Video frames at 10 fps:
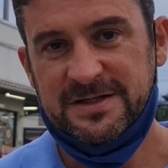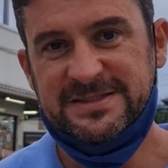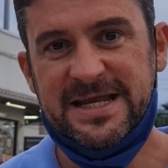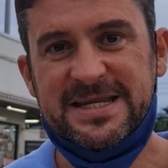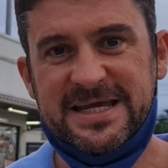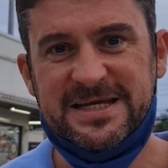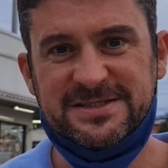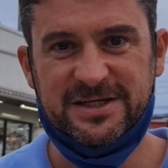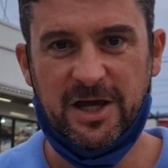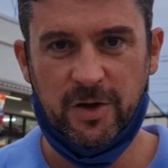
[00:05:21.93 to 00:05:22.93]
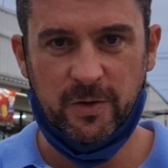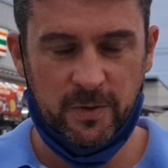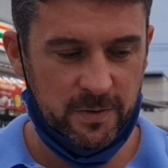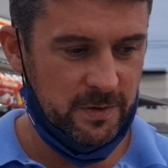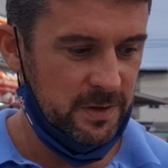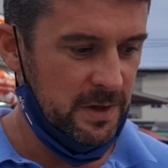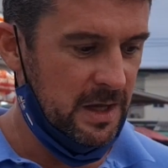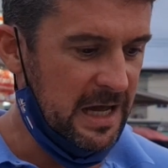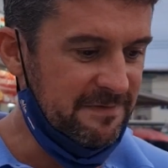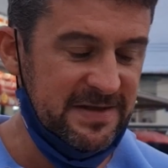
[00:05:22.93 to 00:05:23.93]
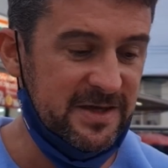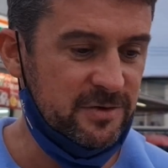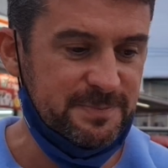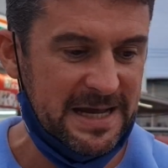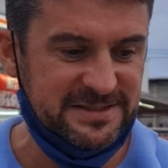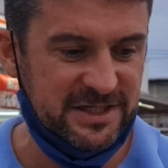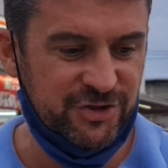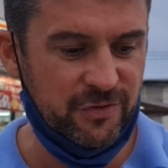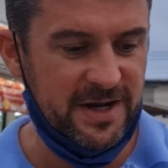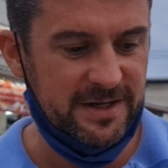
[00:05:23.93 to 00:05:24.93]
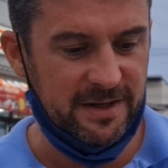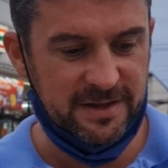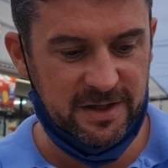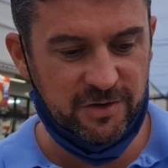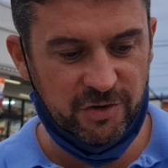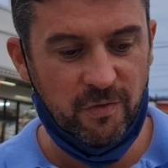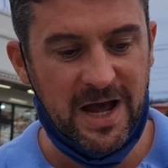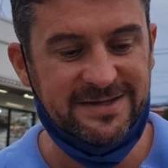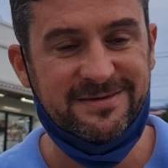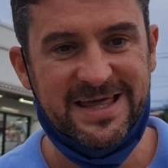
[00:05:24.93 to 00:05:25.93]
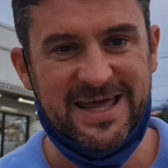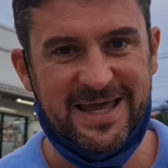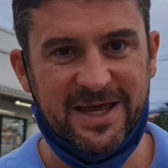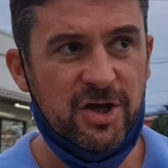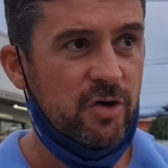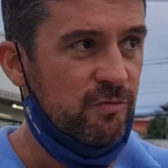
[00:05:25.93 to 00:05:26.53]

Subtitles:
10 years ago, I think it was Pattaya Trader, the writer there,